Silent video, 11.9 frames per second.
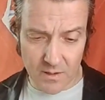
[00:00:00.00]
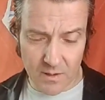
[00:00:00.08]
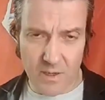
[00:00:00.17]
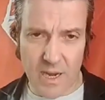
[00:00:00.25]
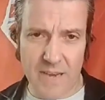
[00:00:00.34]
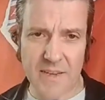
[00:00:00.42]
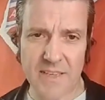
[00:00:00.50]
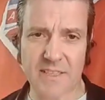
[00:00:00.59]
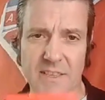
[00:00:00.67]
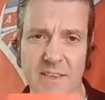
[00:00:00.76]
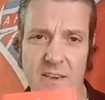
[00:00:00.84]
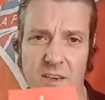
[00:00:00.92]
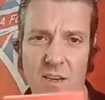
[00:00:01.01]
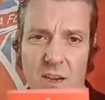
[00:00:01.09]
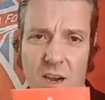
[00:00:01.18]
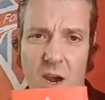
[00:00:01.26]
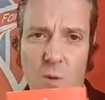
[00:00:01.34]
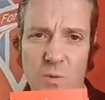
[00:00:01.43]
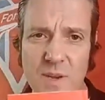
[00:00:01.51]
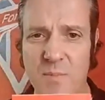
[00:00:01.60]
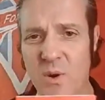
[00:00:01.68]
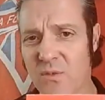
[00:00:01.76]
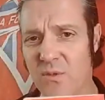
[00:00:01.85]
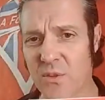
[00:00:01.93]
And that's in a wee
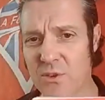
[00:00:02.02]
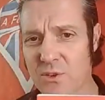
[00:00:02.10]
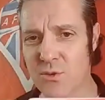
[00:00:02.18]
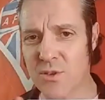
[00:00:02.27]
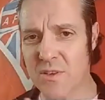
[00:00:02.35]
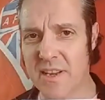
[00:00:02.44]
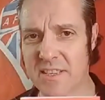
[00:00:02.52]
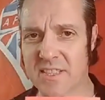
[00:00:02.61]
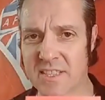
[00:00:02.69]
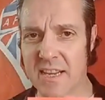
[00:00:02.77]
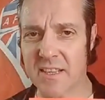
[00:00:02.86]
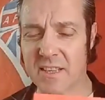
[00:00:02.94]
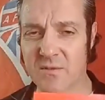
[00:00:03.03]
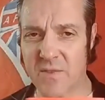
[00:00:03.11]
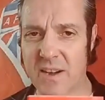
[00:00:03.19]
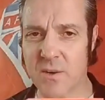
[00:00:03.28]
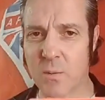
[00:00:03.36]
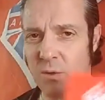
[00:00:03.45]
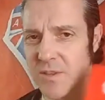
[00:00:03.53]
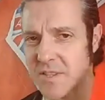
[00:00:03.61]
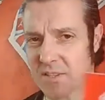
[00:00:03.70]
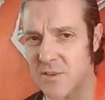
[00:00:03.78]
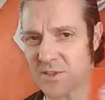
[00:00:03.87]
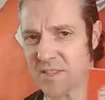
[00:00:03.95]
book for the Union. That's selling very well. This
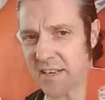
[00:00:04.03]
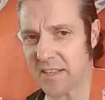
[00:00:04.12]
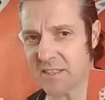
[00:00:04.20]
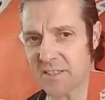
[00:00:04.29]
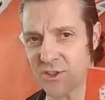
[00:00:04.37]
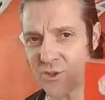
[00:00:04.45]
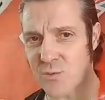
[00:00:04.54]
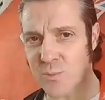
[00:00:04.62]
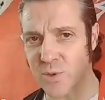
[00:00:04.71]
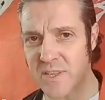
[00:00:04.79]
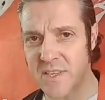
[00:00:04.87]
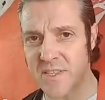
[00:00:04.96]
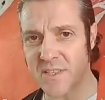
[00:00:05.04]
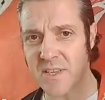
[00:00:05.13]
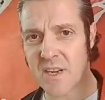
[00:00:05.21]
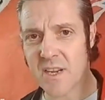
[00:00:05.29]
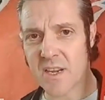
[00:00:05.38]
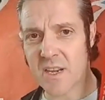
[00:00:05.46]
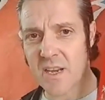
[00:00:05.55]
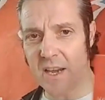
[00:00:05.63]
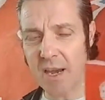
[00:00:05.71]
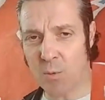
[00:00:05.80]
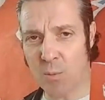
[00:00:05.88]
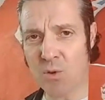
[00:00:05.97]
is our 2nd edition. Please,
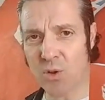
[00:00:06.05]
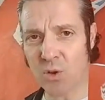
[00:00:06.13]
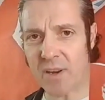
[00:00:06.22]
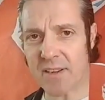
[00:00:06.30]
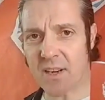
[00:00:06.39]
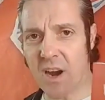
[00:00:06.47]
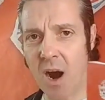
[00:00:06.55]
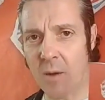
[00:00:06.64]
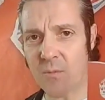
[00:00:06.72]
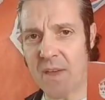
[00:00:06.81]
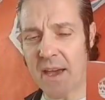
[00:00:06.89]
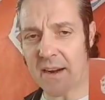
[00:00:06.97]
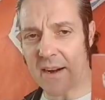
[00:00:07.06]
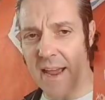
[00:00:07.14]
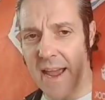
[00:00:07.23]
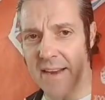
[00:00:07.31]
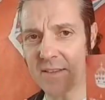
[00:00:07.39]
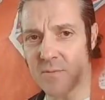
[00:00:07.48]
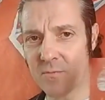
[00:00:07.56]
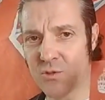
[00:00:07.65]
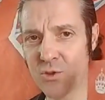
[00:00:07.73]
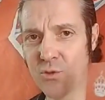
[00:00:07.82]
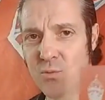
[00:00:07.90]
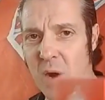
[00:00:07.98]
we'll put the link up there and
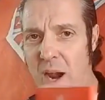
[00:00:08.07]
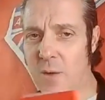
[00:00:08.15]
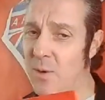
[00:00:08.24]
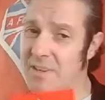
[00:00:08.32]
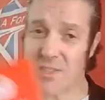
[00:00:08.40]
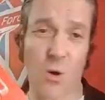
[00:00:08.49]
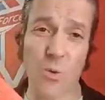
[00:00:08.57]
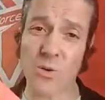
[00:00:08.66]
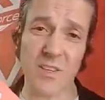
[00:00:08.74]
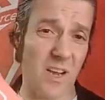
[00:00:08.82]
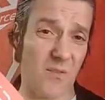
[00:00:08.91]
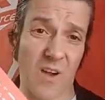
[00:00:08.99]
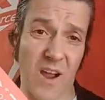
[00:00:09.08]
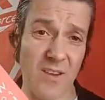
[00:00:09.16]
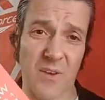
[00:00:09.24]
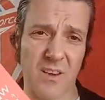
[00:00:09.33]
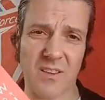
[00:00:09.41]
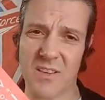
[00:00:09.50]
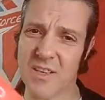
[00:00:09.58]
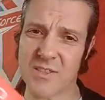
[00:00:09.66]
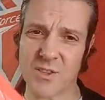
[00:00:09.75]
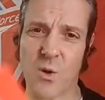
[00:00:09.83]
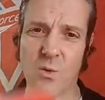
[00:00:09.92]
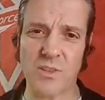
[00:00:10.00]
do buy one. It's only a £5. It's
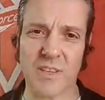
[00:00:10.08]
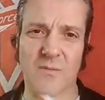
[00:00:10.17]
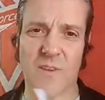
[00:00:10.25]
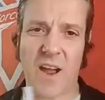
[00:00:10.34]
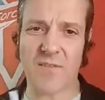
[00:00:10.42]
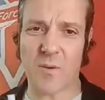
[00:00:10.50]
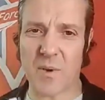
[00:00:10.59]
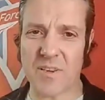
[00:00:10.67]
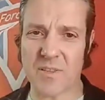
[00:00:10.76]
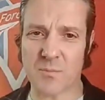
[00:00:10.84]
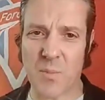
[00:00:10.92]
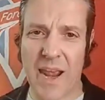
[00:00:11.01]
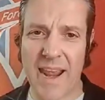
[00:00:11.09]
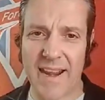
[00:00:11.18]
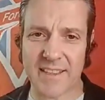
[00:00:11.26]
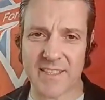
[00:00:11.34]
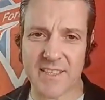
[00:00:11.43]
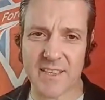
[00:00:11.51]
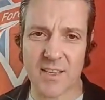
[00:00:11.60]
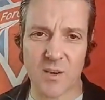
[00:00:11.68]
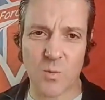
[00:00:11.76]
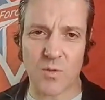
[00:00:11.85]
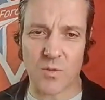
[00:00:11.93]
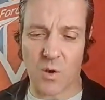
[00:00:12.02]
only a £5, but it's packed
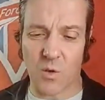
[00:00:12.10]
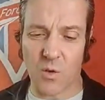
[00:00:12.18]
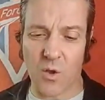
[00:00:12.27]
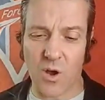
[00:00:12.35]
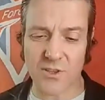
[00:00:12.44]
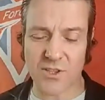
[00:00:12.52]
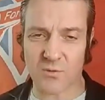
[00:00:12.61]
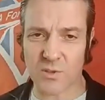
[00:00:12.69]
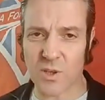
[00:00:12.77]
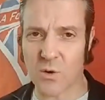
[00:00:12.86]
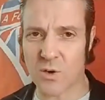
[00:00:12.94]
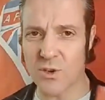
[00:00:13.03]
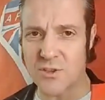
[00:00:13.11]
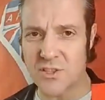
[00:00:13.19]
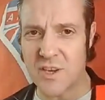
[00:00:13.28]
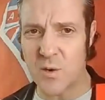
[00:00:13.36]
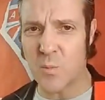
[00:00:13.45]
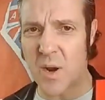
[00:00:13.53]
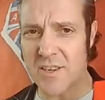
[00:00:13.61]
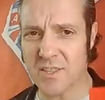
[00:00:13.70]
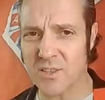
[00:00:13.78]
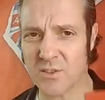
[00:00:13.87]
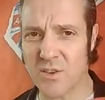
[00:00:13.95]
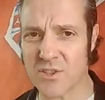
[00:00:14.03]
with lots of little good sound bites
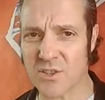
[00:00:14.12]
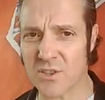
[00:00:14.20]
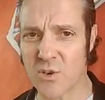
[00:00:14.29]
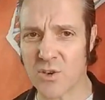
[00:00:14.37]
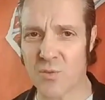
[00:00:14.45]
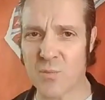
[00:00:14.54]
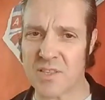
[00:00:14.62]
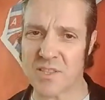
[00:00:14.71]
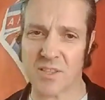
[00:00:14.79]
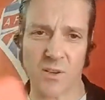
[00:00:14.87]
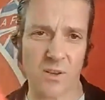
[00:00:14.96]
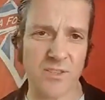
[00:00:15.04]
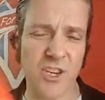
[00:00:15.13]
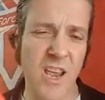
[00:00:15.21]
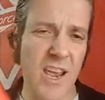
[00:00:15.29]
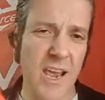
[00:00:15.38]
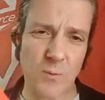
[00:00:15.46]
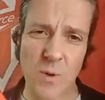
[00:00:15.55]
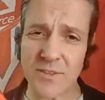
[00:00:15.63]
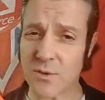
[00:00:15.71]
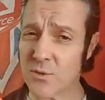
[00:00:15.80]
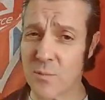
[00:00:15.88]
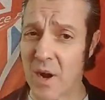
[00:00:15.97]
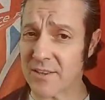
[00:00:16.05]
and lots of little good bits of knowledge. And why don't
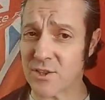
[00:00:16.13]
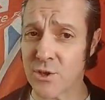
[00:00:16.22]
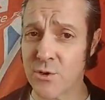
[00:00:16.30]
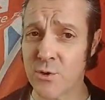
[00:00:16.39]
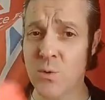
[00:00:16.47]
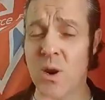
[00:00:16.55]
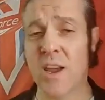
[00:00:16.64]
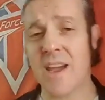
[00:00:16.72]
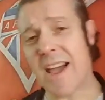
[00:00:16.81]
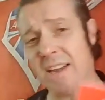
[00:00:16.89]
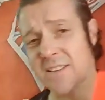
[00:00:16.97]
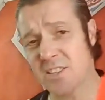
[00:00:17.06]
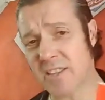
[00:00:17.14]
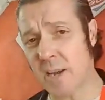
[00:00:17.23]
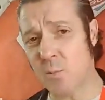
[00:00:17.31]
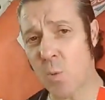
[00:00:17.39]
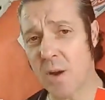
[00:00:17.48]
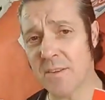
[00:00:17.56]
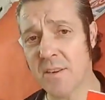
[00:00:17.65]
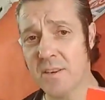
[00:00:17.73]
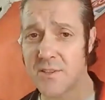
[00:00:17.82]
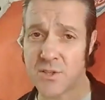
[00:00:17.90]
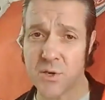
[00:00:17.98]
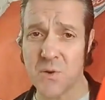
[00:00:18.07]
you buy 2 and send one
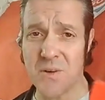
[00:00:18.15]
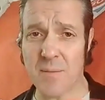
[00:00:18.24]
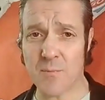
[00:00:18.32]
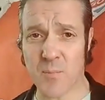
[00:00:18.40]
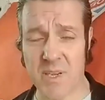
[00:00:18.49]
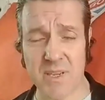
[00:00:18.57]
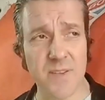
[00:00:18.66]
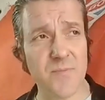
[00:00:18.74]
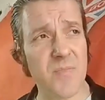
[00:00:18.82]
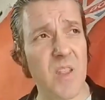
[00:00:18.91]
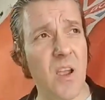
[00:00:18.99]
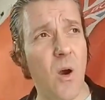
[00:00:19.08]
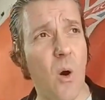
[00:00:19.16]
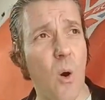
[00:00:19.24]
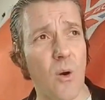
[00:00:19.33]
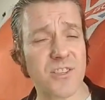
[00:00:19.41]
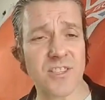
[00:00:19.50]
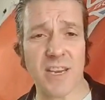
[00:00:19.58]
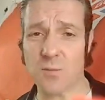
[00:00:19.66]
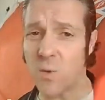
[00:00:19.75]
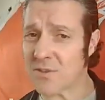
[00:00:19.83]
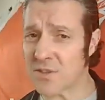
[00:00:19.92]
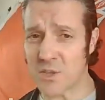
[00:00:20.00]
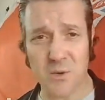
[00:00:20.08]
to your MP, or send
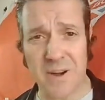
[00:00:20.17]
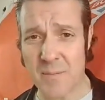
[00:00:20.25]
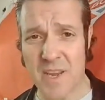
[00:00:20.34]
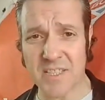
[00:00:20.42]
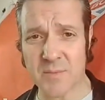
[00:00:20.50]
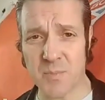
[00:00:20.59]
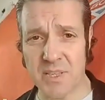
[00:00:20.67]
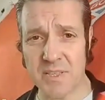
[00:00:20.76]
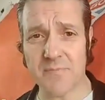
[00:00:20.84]
one to your MSP,